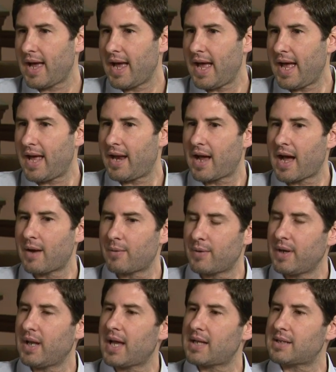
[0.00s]
And I
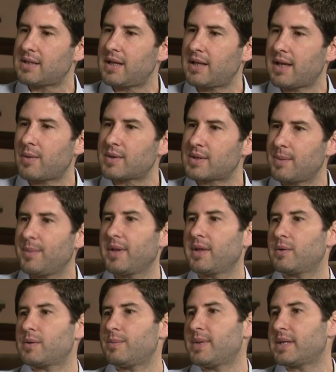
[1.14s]
realized that that was something that
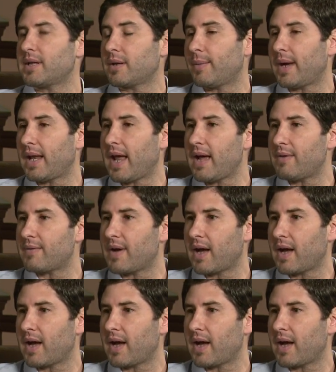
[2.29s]
was missing in my life.